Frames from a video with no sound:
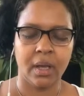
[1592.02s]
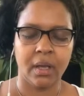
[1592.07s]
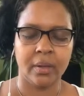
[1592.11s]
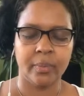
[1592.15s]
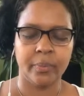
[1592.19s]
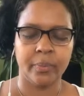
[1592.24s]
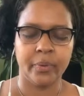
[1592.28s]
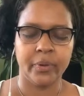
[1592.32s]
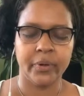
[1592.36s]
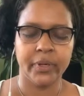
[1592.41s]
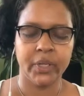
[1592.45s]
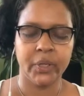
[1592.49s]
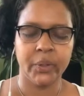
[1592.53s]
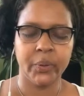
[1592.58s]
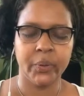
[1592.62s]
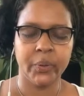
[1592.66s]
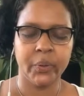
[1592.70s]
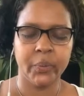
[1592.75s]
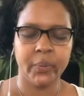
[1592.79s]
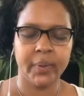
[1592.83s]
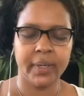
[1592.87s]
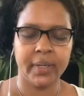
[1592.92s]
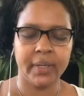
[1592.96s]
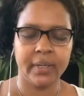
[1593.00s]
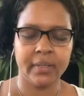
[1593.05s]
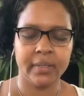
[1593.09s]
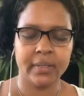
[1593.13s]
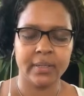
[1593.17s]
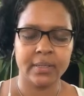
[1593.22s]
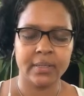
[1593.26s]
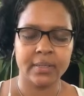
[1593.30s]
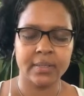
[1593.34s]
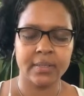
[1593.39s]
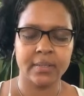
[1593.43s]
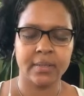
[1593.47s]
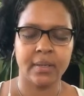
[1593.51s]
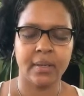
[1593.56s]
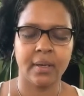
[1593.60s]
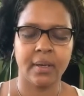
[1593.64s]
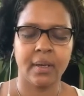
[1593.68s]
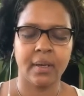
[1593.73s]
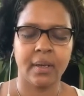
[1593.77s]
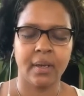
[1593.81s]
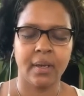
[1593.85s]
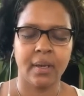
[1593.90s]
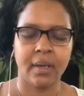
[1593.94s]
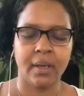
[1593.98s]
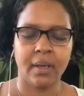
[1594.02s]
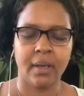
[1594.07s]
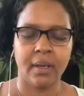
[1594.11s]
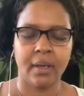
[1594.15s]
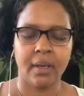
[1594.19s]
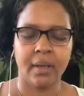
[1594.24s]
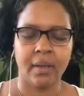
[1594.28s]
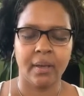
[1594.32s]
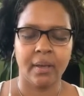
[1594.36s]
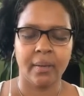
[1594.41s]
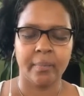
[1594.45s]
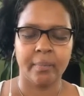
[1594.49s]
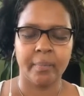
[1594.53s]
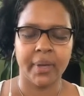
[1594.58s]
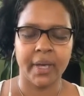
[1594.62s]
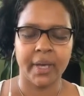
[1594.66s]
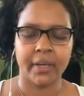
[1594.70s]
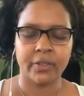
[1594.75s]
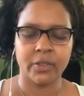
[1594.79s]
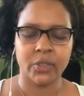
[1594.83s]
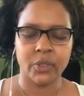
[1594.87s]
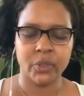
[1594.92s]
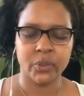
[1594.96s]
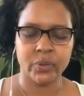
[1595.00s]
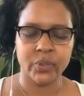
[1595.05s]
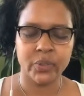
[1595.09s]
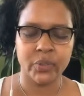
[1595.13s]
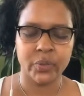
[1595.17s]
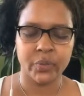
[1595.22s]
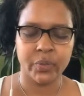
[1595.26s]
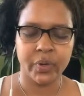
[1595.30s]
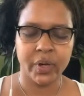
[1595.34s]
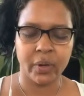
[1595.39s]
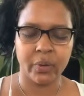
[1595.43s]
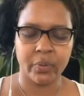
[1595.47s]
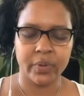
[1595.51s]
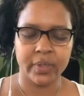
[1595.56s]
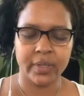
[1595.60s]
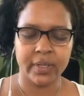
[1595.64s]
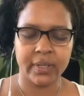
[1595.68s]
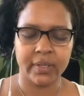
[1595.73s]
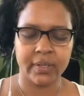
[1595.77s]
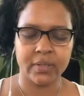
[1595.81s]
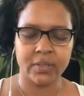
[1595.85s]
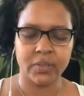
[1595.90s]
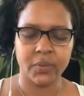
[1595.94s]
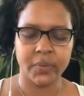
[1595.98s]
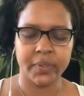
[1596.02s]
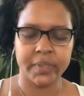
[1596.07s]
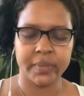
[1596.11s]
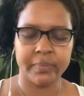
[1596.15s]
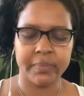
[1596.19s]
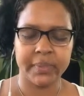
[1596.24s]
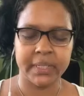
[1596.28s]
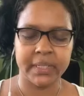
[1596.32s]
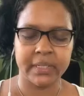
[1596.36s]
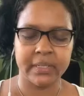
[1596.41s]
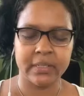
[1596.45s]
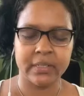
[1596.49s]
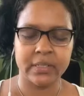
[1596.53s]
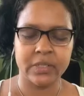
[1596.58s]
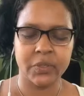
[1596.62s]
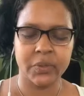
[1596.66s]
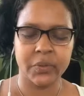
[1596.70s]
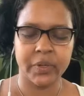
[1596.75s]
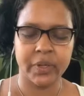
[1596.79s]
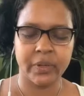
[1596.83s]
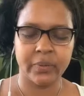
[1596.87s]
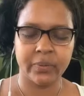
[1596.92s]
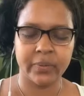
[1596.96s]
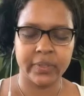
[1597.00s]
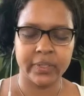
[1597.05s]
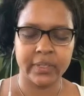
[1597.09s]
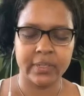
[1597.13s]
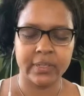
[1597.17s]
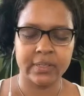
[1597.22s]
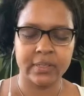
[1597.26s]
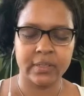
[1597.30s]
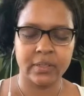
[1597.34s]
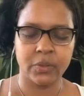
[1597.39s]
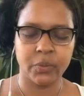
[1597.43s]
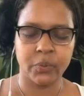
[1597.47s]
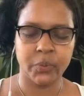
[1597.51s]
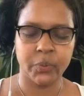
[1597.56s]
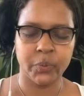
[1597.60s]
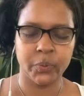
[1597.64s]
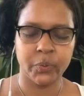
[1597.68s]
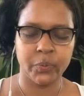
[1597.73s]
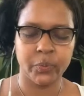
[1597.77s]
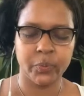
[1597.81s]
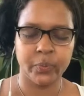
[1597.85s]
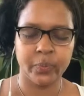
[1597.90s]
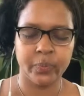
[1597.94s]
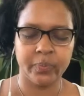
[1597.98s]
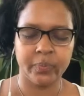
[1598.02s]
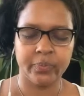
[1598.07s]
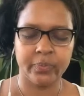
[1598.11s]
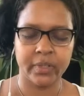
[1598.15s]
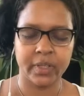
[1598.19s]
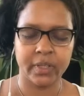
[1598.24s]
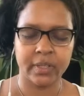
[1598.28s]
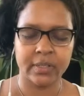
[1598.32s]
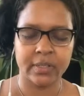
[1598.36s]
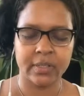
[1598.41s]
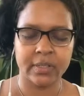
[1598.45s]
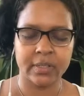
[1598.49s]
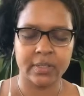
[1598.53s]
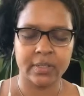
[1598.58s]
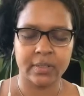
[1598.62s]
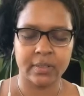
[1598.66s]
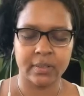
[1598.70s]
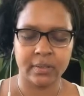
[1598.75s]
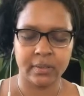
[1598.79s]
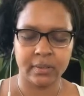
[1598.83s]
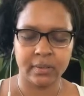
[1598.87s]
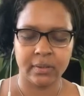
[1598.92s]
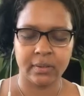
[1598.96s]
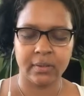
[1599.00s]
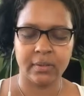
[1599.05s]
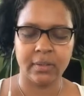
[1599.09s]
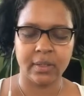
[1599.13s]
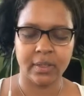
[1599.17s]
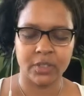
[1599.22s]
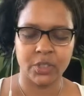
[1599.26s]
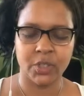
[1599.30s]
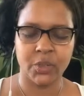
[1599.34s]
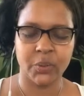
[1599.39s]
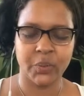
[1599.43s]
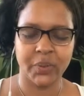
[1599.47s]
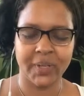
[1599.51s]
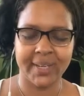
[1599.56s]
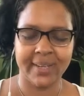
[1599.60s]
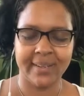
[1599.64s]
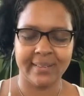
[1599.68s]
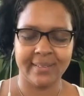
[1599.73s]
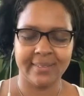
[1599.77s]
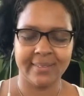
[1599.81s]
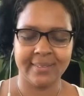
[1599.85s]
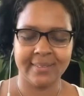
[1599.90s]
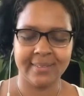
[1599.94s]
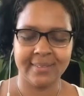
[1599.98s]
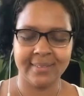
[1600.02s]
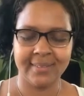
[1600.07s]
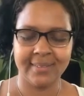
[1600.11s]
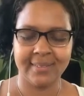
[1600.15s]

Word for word: And bring your awareness back to your surroundings, your immediate surroundings in the room that's, that you are in.